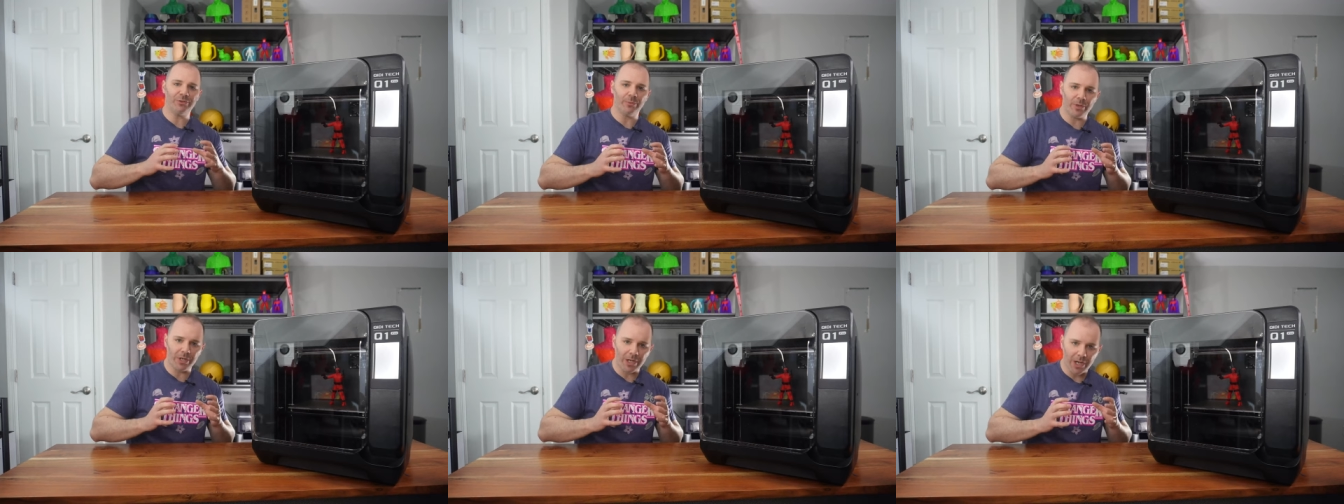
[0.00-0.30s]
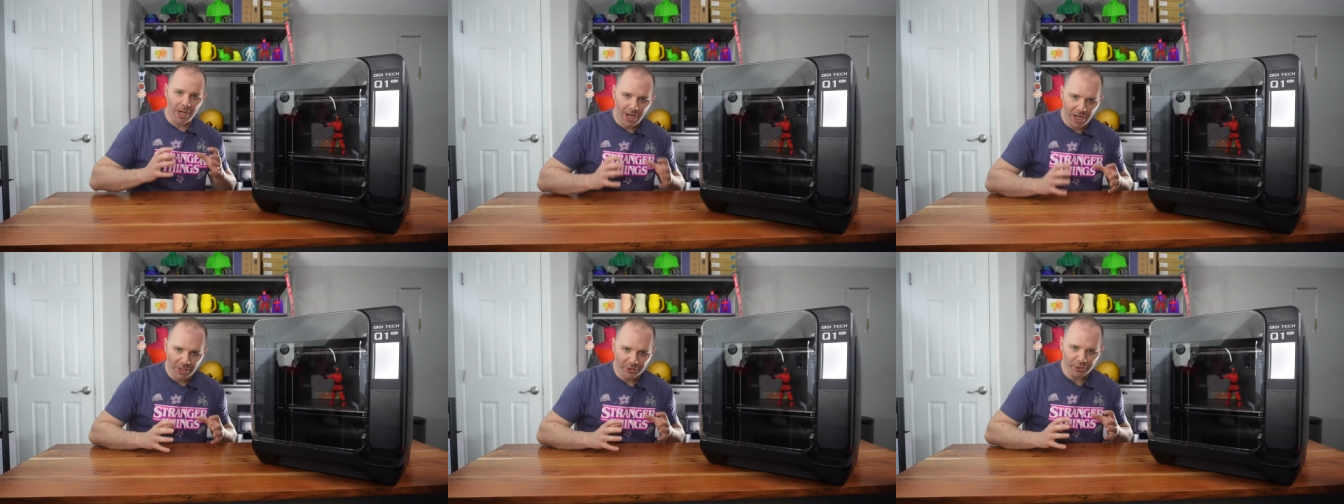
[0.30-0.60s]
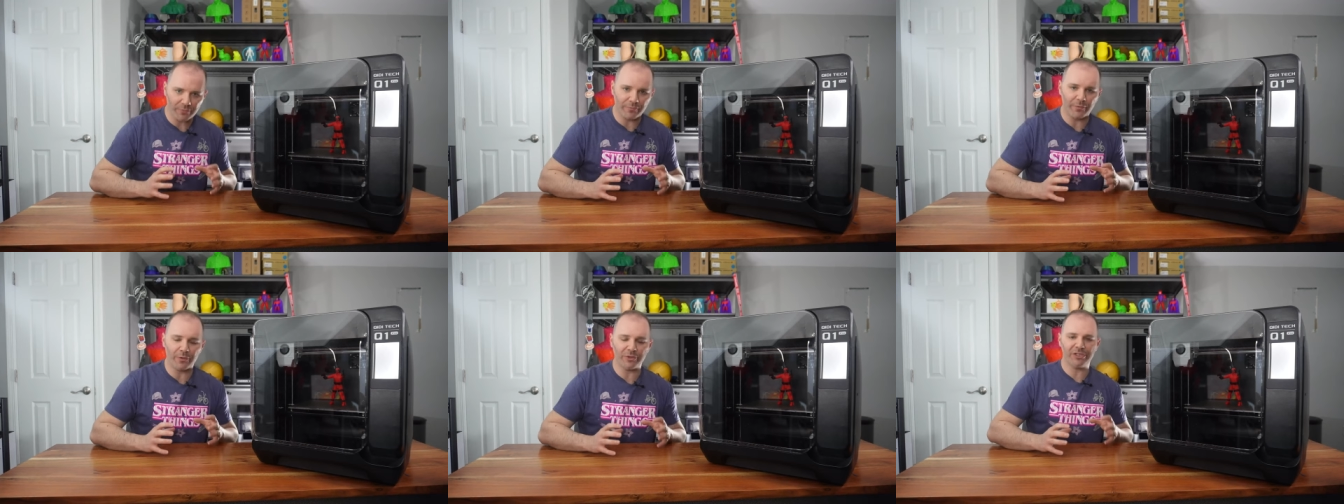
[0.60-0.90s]
some
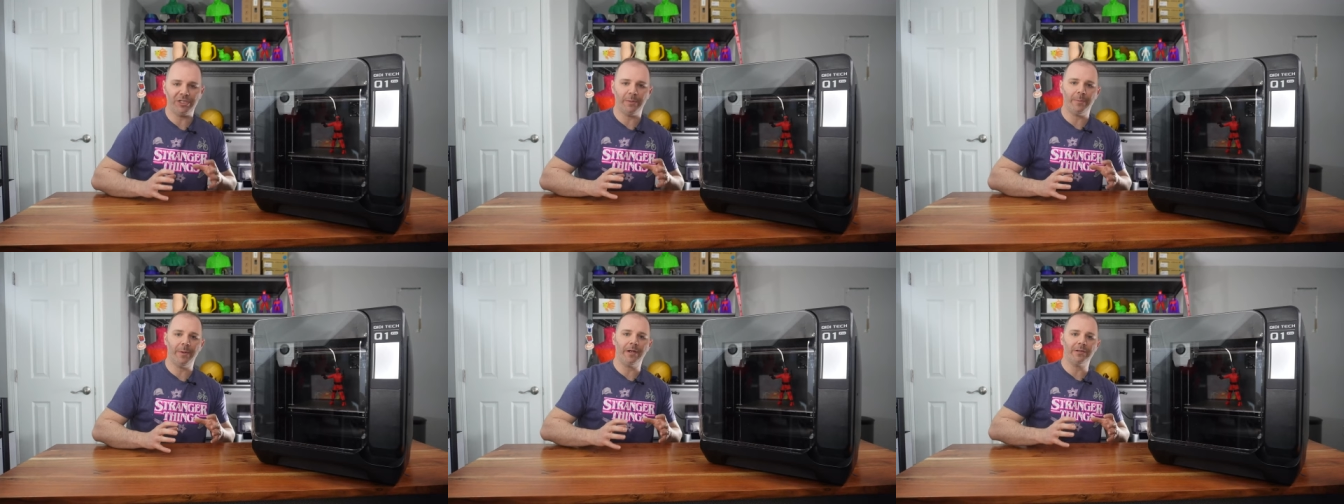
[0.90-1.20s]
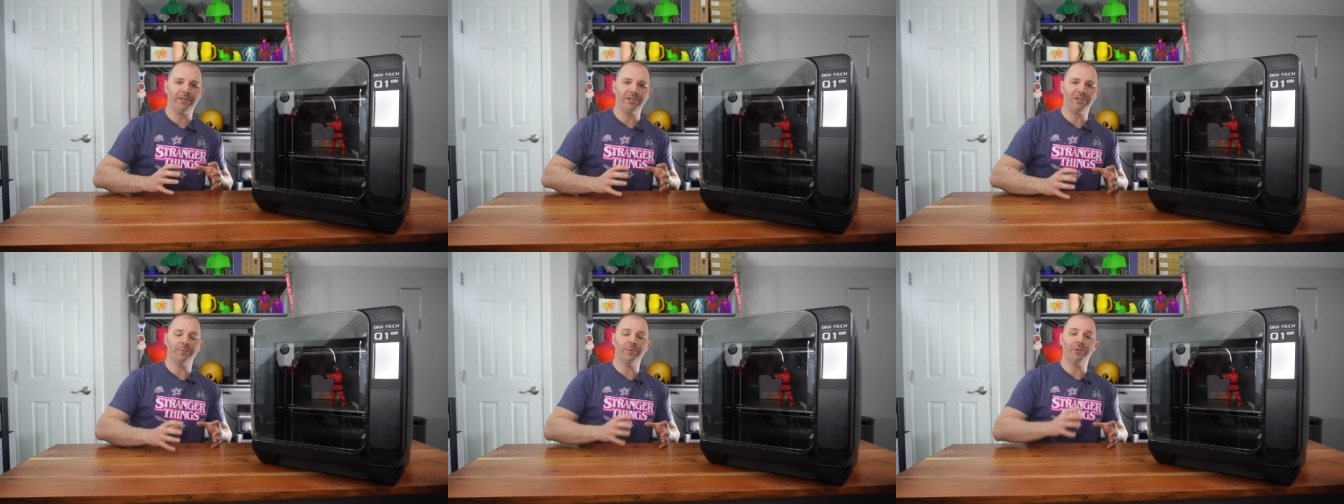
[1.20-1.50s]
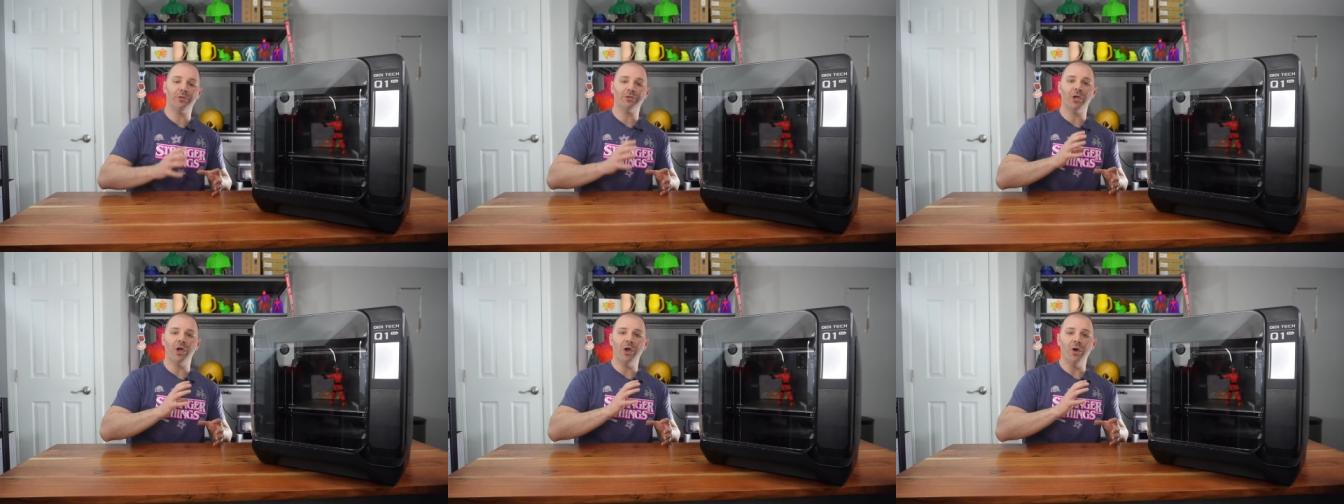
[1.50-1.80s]
controversy about this
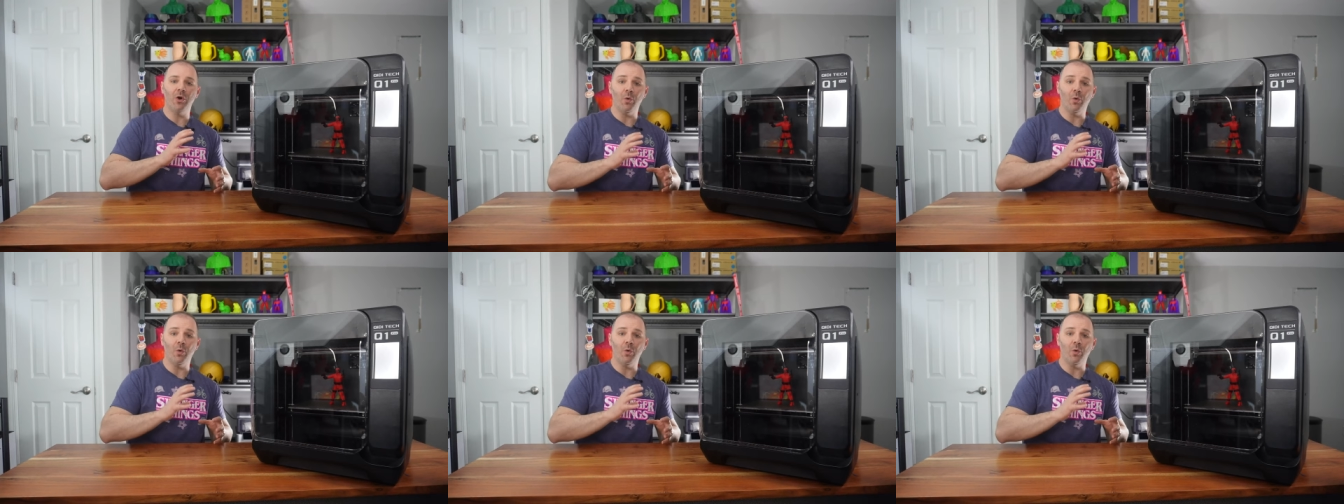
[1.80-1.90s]
because